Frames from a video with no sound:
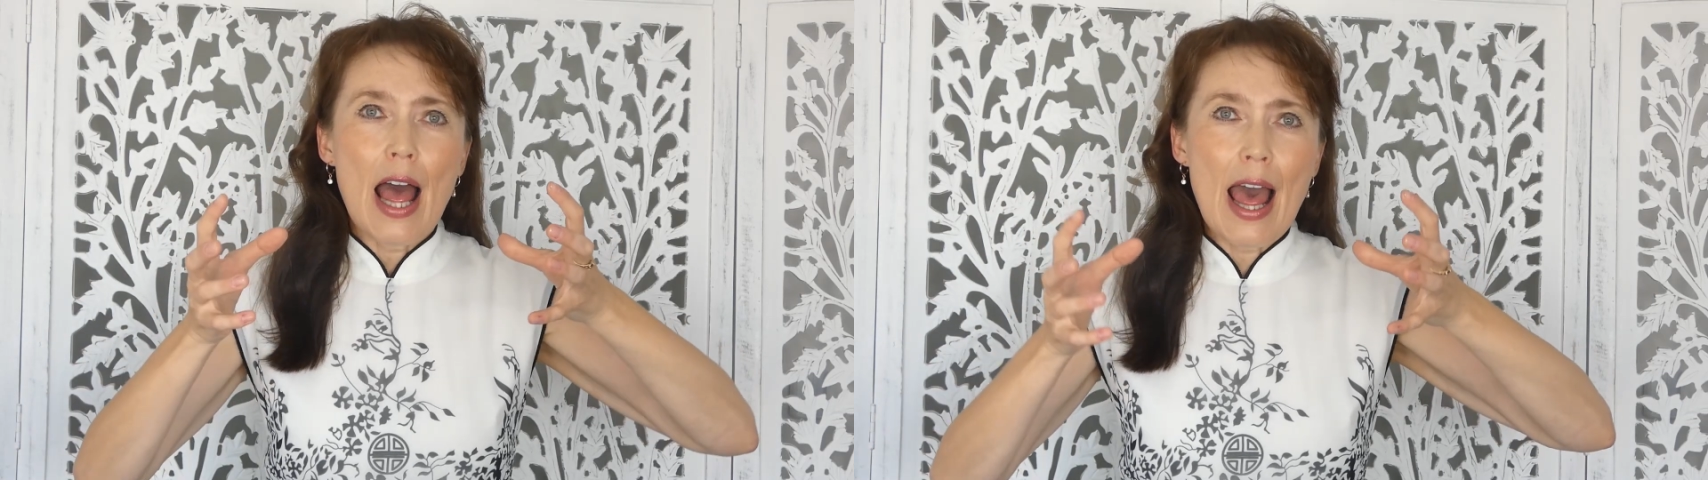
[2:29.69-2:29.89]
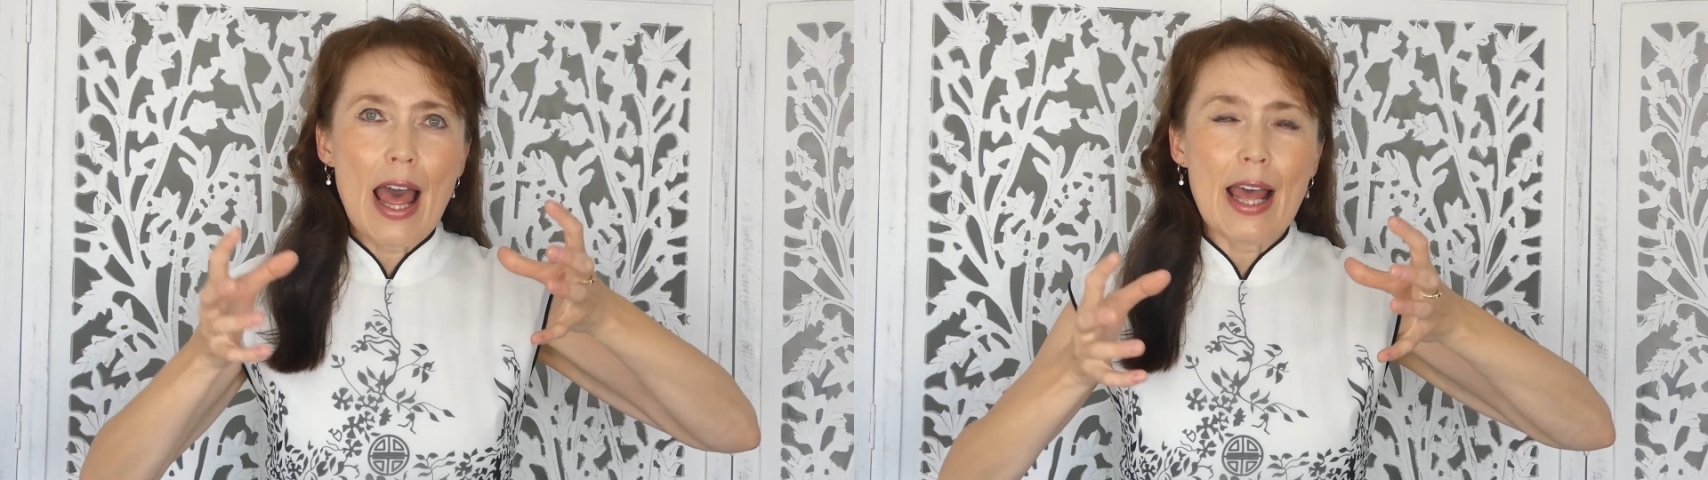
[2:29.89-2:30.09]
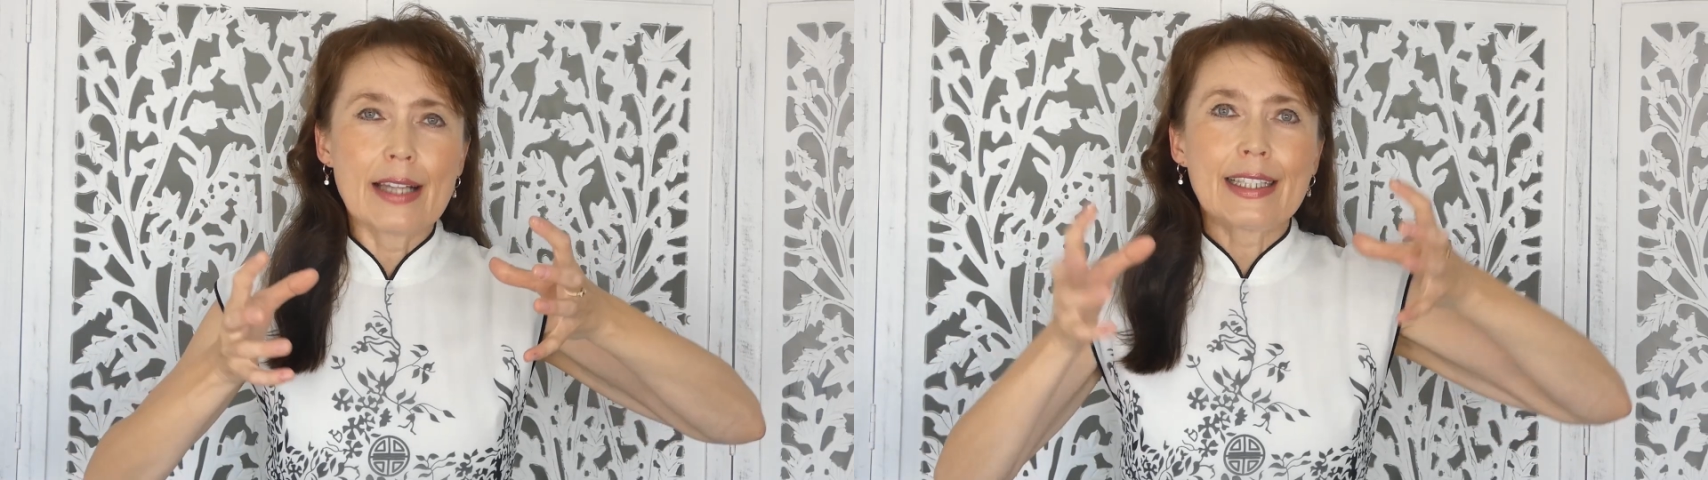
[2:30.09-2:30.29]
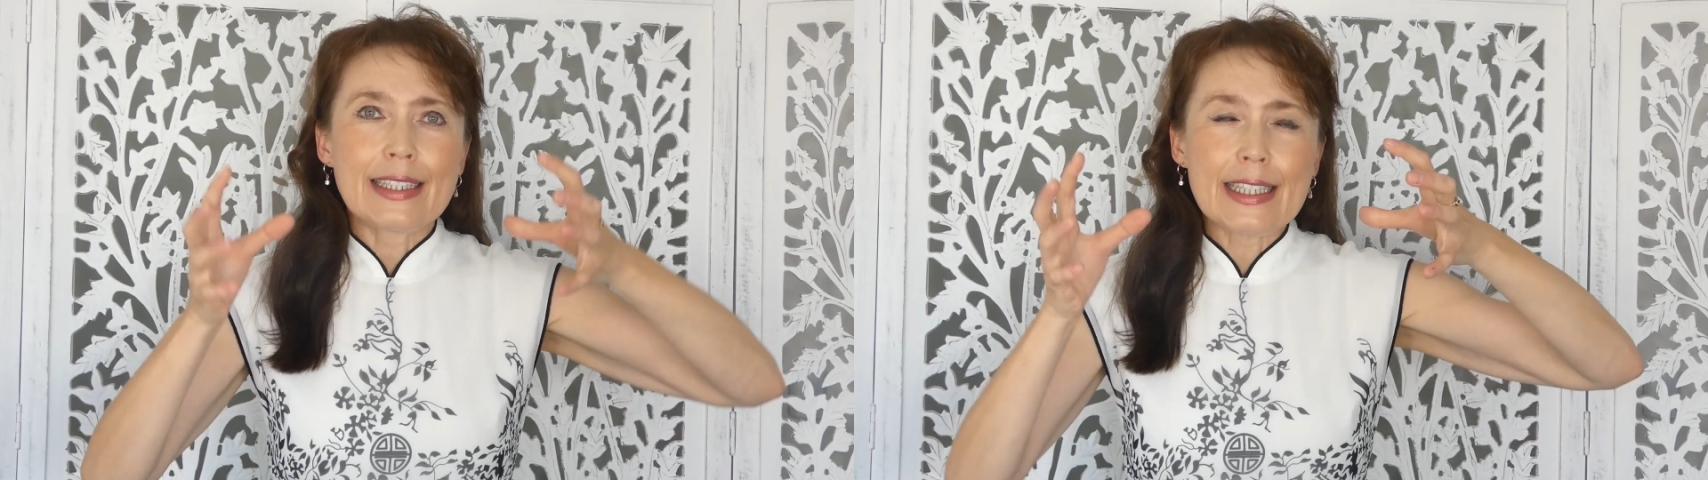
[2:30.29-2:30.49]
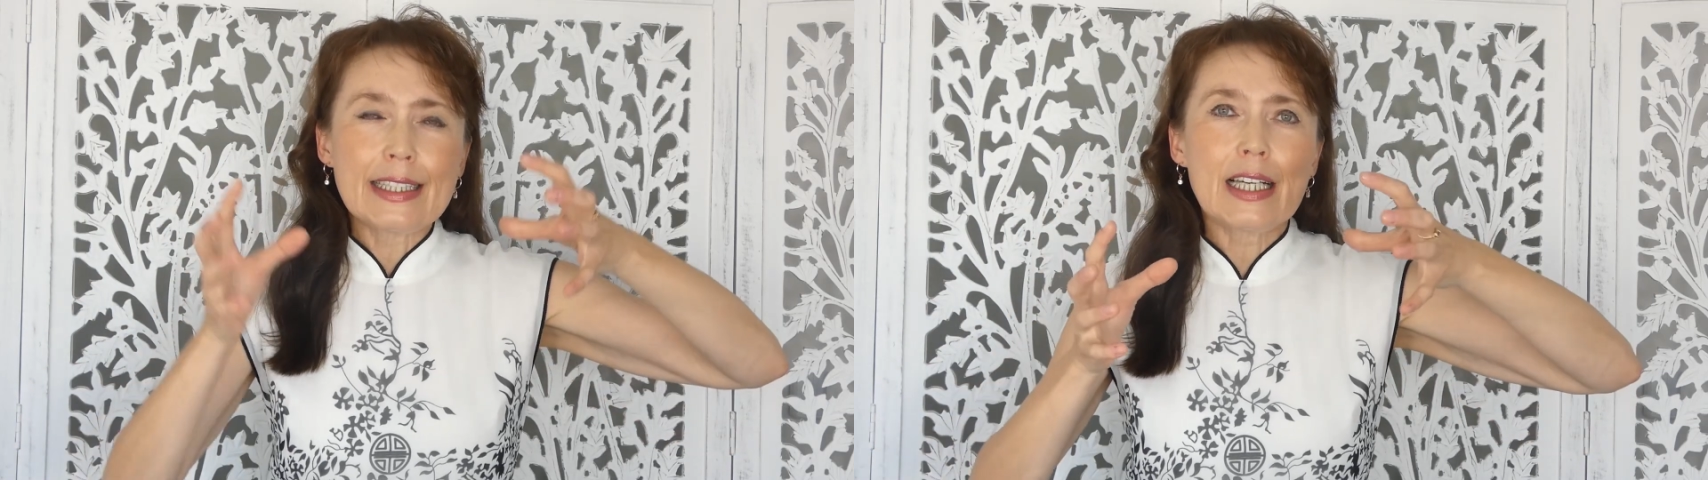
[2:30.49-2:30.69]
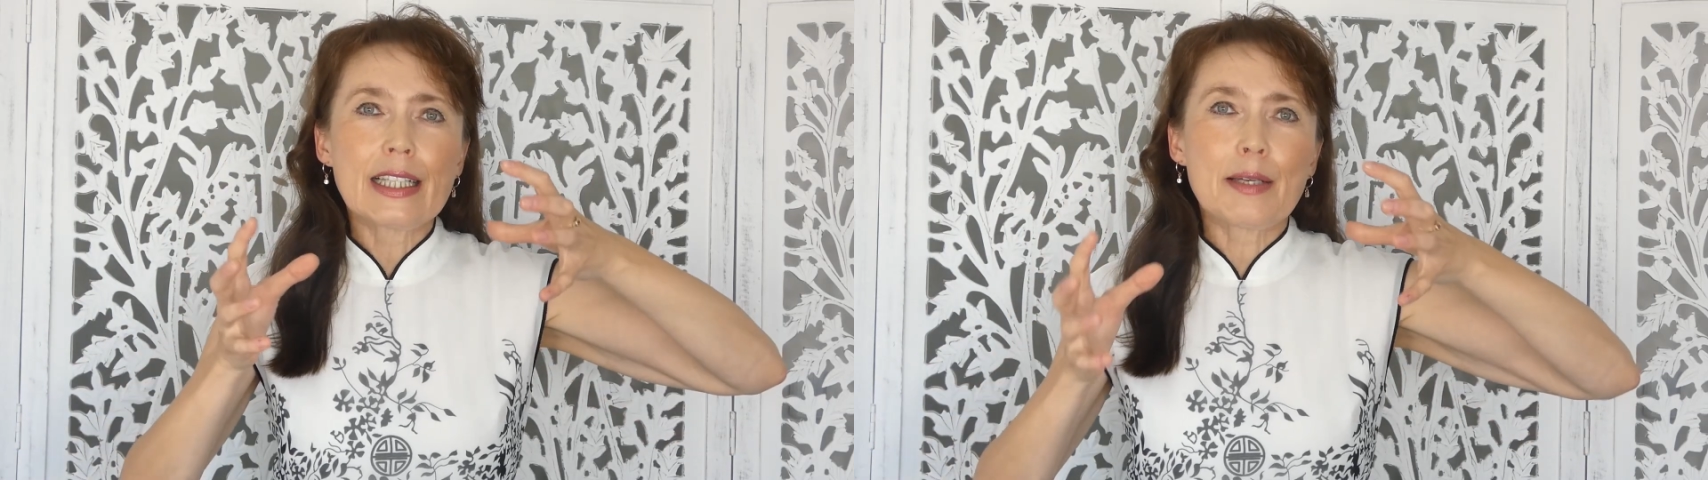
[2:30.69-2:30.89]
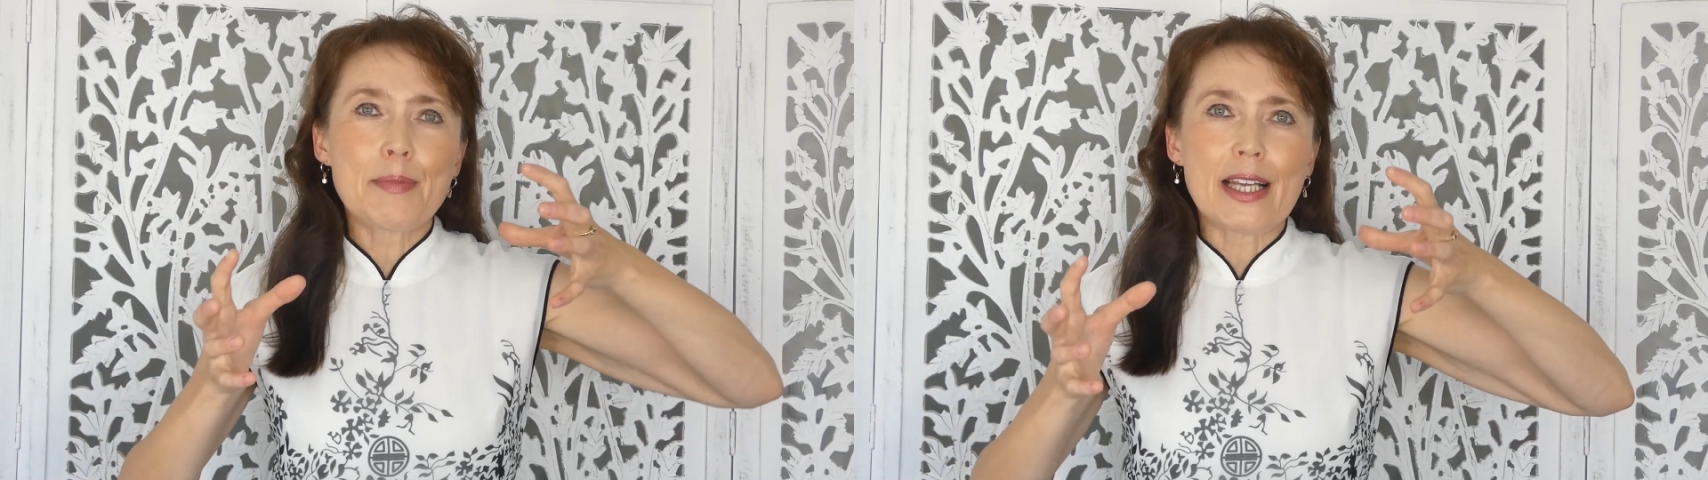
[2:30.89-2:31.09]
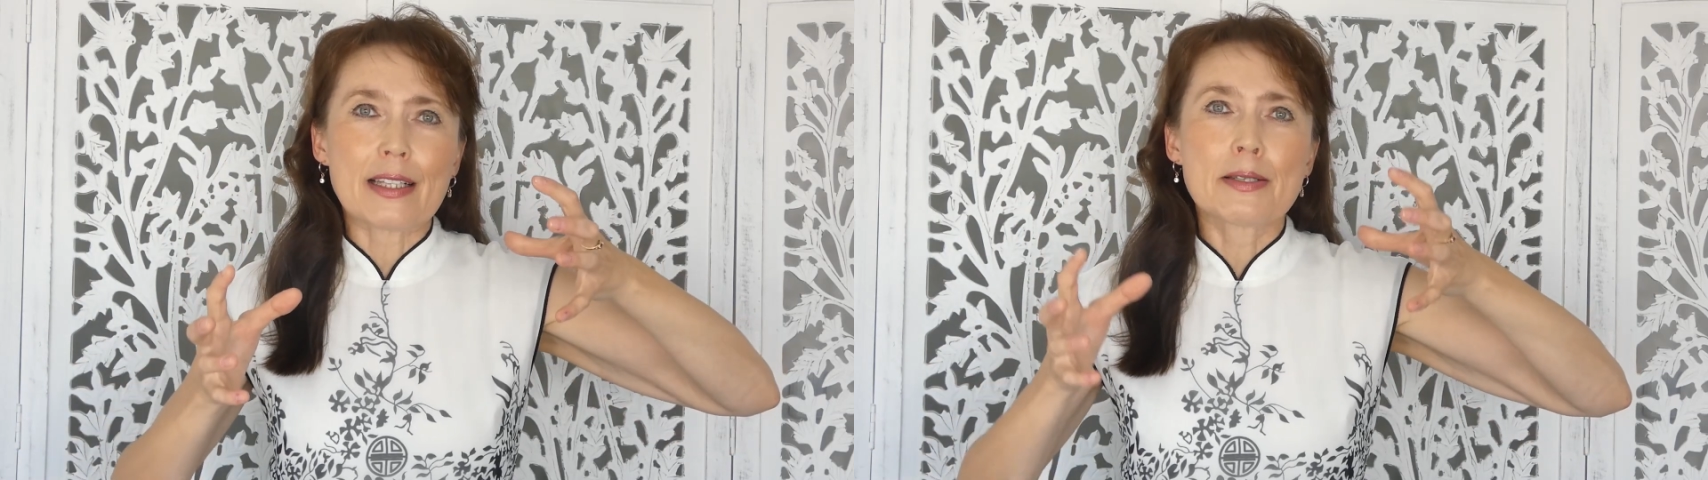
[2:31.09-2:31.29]
and tingling
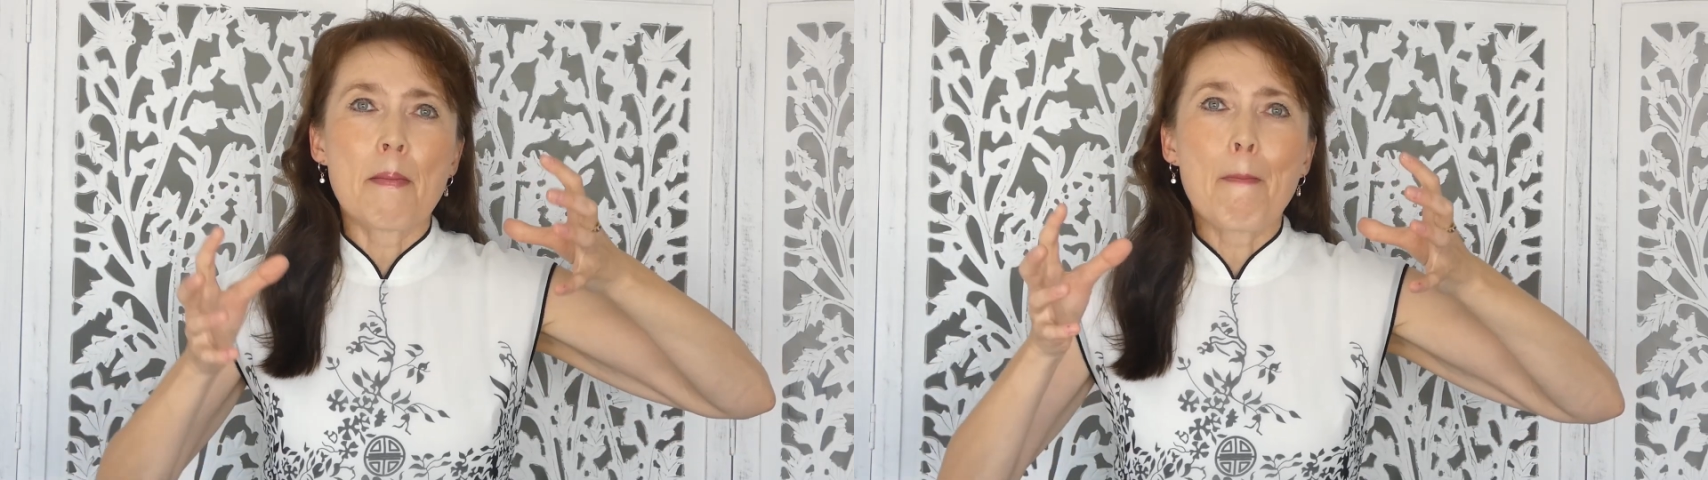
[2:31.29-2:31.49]
means